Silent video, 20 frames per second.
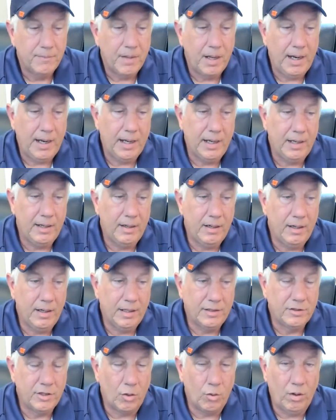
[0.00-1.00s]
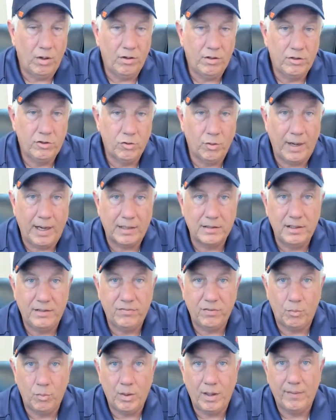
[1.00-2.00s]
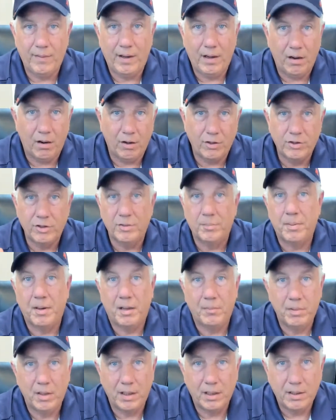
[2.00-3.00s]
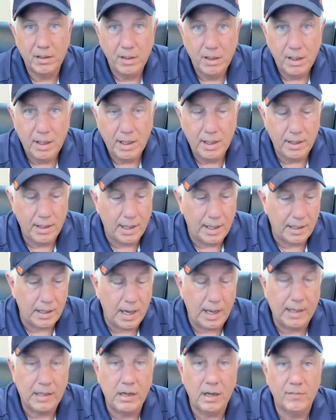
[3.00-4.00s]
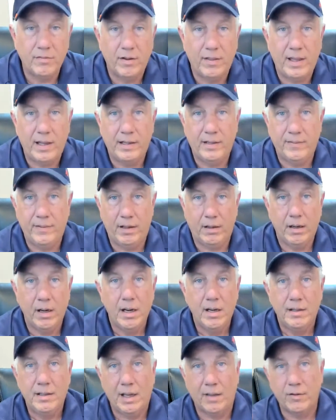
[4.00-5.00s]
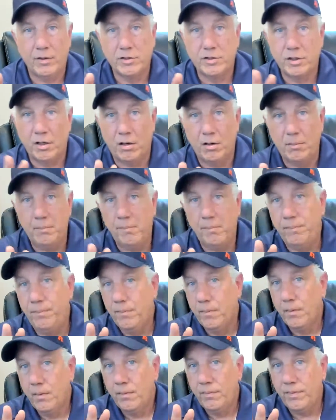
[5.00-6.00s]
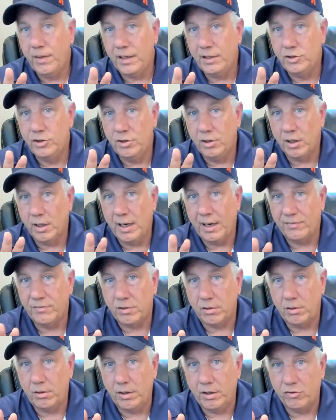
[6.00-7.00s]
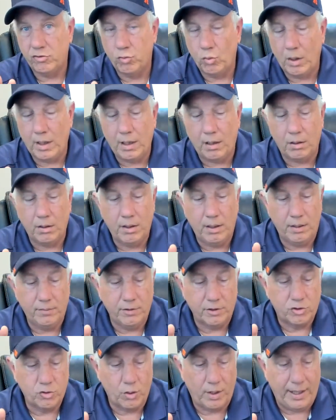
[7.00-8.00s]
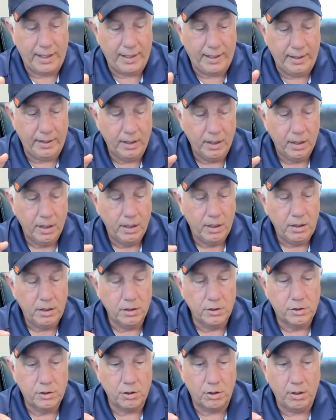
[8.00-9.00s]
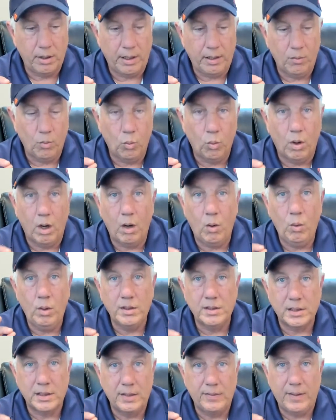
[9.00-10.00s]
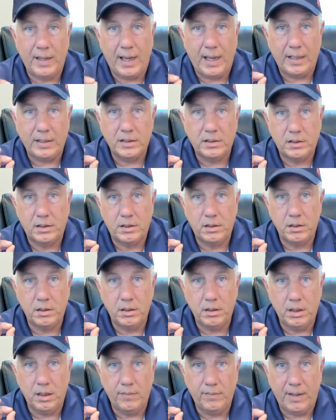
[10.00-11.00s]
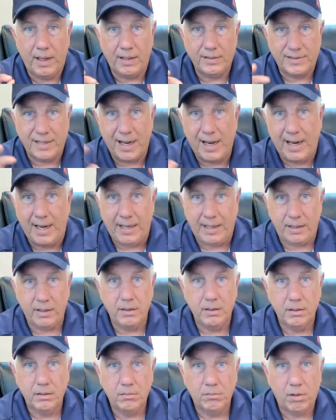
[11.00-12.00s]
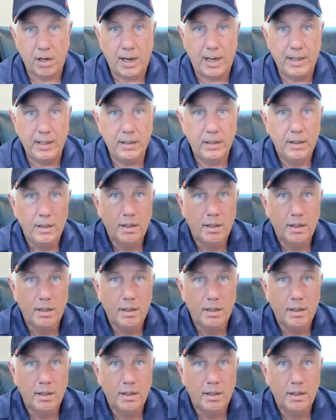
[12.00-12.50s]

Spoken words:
and it's going directly from where they are to the public. And I cover that in there. Now, there's some things you're going to have to learn as well in the training concerning what was in that tank, right?